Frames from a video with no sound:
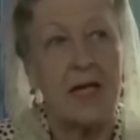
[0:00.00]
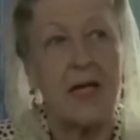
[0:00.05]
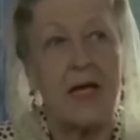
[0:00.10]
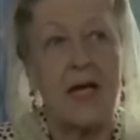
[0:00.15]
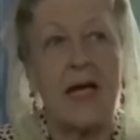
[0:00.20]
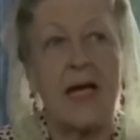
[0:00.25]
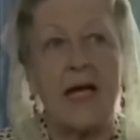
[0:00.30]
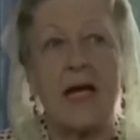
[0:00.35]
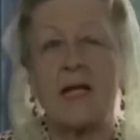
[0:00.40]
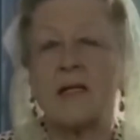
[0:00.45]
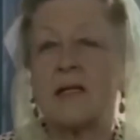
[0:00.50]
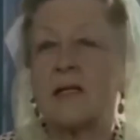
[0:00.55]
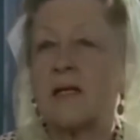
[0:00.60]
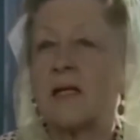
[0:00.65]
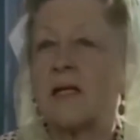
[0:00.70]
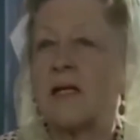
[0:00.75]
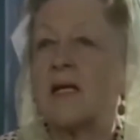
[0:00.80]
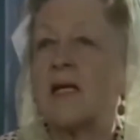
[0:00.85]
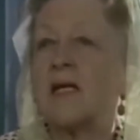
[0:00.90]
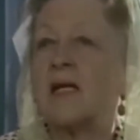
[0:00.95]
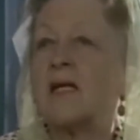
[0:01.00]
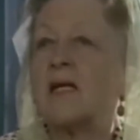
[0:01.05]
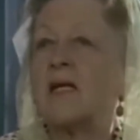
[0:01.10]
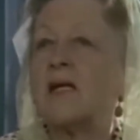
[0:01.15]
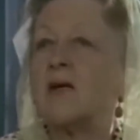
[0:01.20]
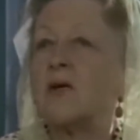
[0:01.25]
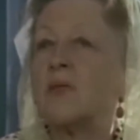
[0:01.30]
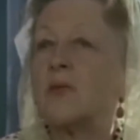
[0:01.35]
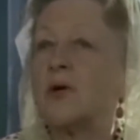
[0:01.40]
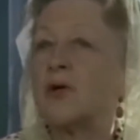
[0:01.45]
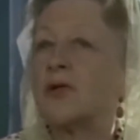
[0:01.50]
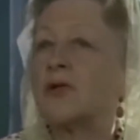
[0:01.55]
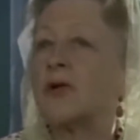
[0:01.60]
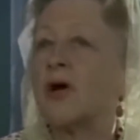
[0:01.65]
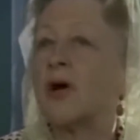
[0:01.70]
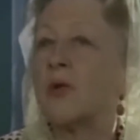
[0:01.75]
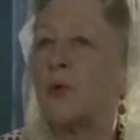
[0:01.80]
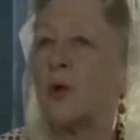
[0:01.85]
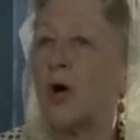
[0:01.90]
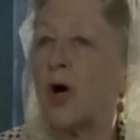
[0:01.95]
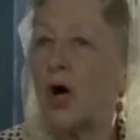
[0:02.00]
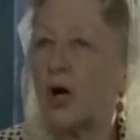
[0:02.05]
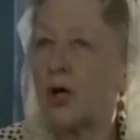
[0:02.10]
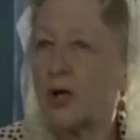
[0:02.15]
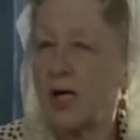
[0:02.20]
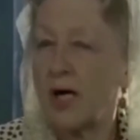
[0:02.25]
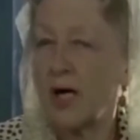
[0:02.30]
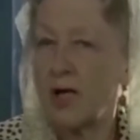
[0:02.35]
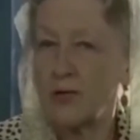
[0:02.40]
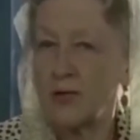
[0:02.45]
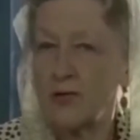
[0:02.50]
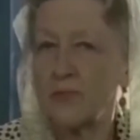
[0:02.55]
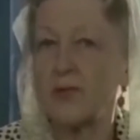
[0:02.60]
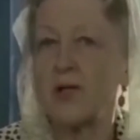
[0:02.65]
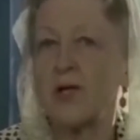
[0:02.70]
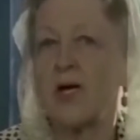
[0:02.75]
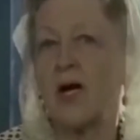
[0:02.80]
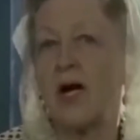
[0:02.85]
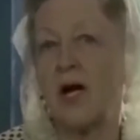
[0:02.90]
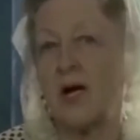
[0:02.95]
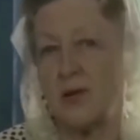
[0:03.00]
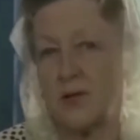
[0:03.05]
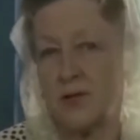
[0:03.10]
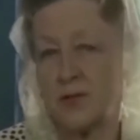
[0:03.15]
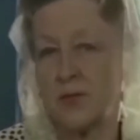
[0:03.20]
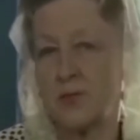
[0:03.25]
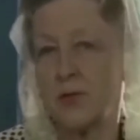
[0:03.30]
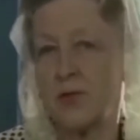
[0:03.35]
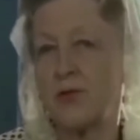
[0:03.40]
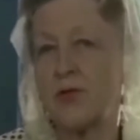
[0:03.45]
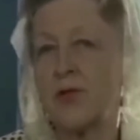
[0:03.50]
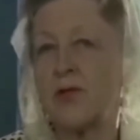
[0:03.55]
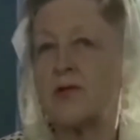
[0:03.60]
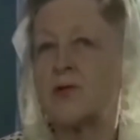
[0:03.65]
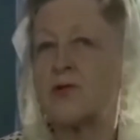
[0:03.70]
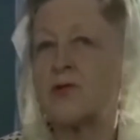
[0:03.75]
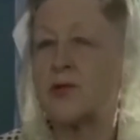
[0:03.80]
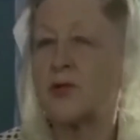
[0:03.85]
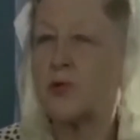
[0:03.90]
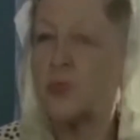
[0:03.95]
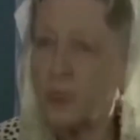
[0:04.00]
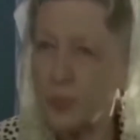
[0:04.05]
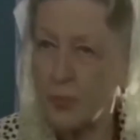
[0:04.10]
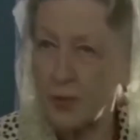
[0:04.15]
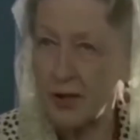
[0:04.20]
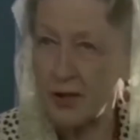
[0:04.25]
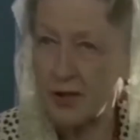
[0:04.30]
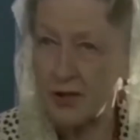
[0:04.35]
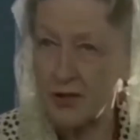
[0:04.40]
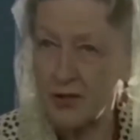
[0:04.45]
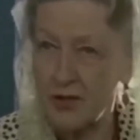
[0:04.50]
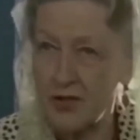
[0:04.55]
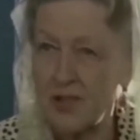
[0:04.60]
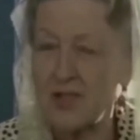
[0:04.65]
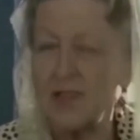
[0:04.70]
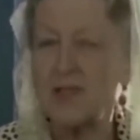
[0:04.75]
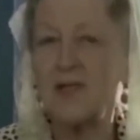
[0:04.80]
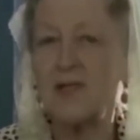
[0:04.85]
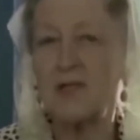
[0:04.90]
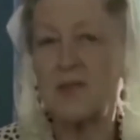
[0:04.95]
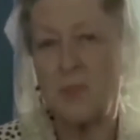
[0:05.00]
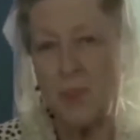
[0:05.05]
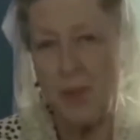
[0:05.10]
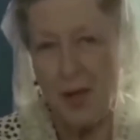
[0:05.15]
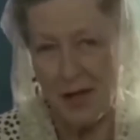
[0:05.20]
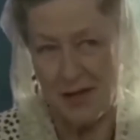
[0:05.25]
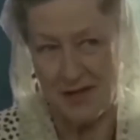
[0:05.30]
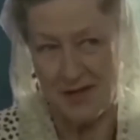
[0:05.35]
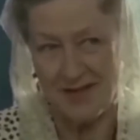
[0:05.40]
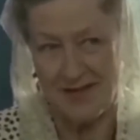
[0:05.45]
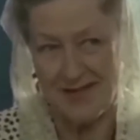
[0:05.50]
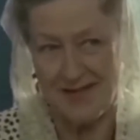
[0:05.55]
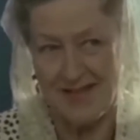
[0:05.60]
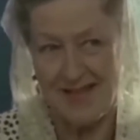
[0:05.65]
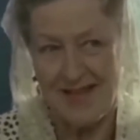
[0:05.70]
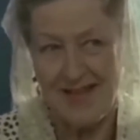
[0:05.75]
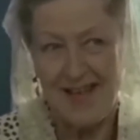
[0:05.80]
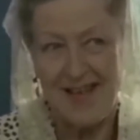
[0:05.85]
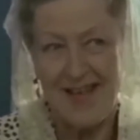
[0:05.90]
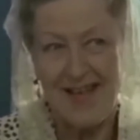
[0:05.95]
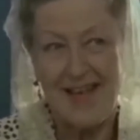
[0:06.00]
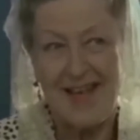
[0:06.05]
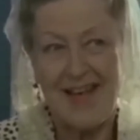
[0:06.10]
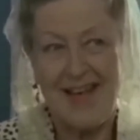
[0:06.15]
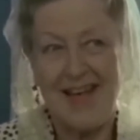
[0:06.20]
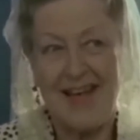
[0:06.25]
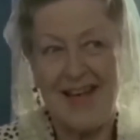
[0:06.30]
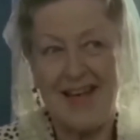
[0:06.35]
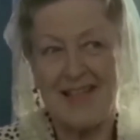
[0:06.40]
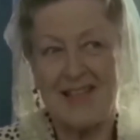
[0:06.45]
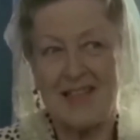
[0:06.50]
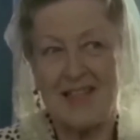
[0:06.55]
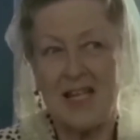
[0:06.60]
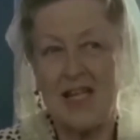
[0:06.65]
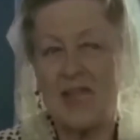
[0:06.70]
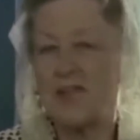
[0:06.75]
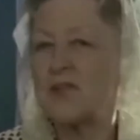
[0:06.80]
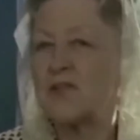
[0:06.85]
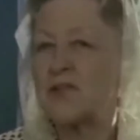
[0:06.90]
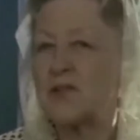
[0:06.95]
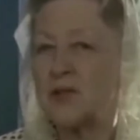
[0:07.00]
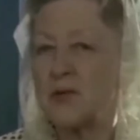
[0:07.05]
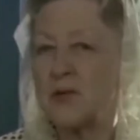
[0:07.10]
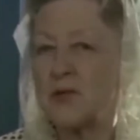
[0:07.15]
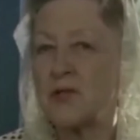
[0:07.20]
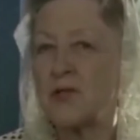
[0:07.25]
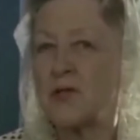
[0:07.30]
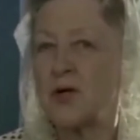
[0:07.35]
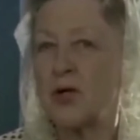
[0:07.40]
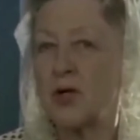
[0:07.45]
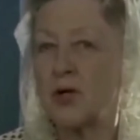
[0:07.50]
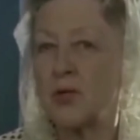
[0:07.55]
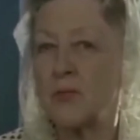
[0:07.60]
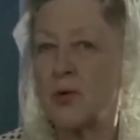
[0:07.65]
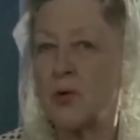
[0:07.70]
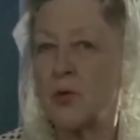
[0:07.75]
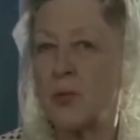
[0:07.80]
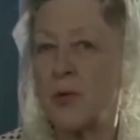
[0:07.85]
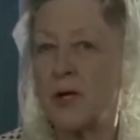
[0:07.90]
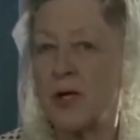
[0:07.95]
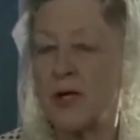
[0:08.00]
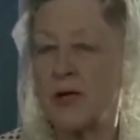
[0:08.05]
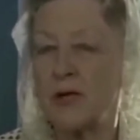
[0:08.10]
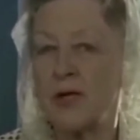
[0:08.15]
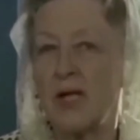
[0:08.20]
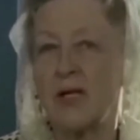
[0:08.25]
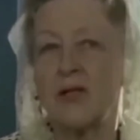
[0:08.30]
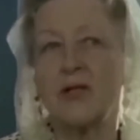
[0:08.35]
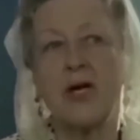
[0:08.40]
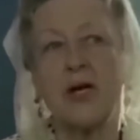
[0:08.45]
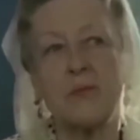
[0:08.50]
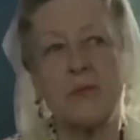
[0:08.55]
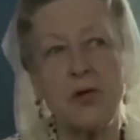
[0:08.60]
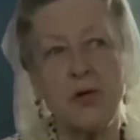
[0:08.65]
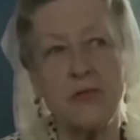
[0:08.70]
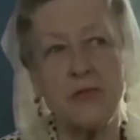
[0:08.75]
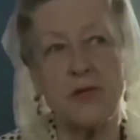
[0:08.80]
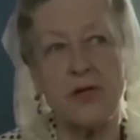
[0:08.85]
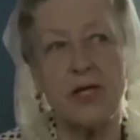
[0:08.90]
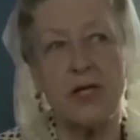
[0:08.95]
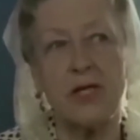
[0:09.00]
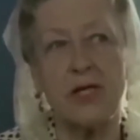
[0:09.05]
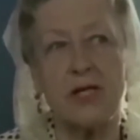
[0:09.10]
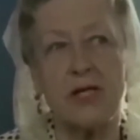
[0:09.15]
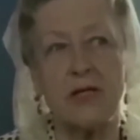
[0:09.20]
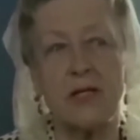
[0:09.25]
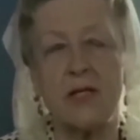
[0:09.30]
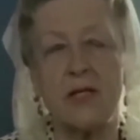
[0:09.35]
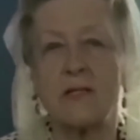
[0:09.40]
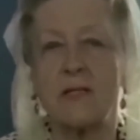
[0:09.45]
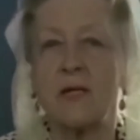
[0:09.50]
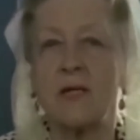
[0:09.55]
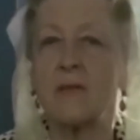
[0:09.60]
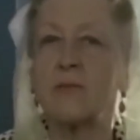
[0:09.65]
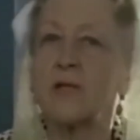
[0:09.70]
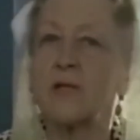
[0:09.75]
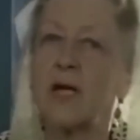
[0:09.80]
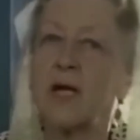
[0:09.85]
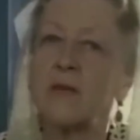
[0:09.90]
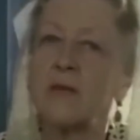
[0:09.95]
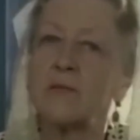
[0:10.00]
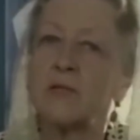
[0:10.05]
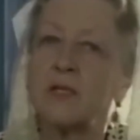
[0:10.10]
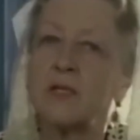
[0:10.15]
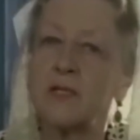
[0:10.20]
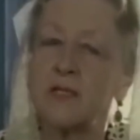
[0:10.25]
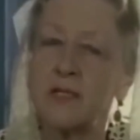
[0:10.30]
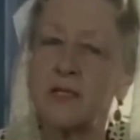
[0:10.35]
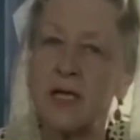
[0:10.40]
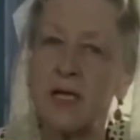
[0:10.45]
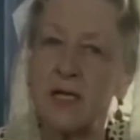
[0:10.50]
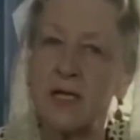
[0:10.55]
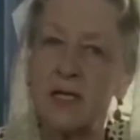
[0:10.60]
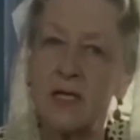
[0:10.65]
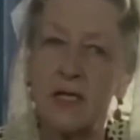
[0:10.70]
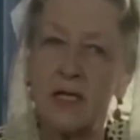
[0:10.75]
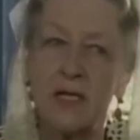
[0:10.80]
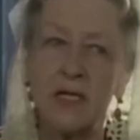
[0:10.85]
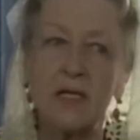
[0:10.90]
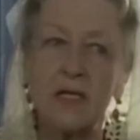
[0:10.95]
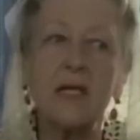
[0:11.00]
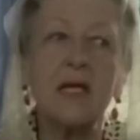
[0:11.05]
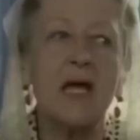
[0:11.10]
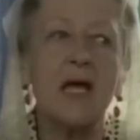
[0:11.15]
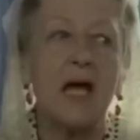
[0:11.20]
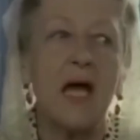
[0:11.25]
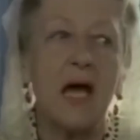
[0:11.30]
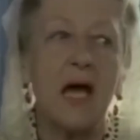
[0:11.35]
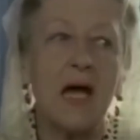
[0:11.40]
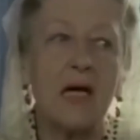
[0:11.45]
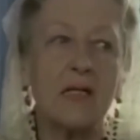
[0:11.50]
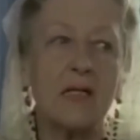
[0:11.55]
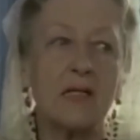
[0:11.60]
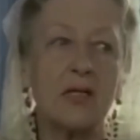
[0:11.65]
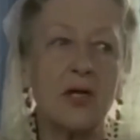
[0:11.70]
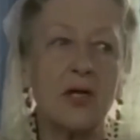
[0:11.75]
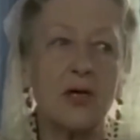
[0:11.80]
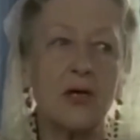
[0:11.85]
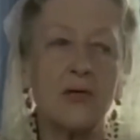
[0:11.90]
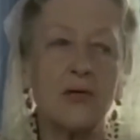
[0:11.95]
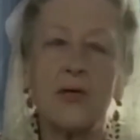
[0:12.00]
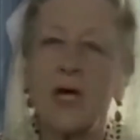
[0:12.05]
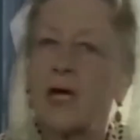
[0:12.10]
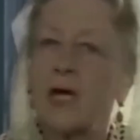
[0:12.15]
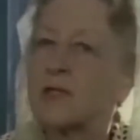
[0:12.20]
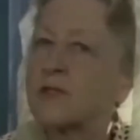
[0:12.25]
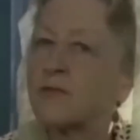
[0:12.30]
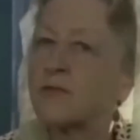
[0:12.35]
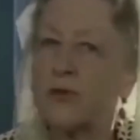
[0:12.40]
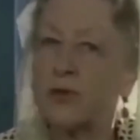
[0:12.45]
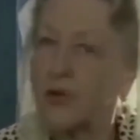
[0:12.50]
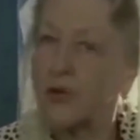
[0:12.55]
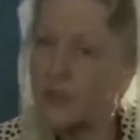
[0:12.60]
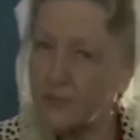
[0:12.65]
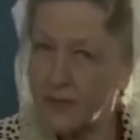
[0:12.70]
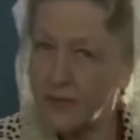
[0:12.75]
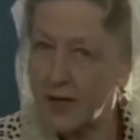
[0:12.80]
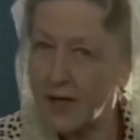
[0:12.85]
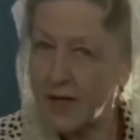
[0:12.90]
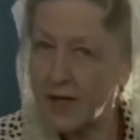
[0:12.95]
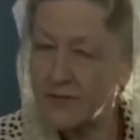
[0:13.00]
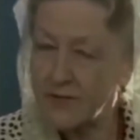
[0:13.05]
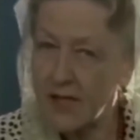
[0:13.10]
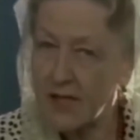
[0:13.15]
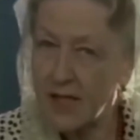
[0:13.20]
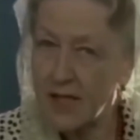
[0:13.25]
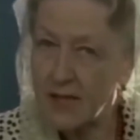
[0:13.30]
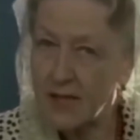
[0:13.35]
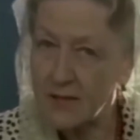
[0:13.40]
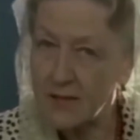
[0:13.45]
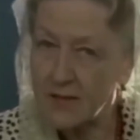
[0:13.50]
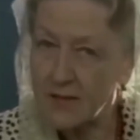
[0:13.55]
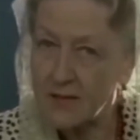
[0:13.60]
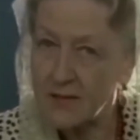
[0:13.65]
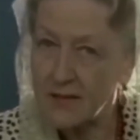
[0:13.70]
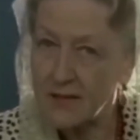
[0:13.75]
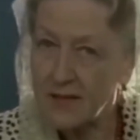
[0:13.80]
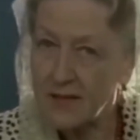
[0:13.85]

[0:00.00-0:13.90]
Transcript: And he would walk out of the house with his toothbrush in his pocket and get into his automobile and come over here. And sometimes he stayed here as long as four or five days.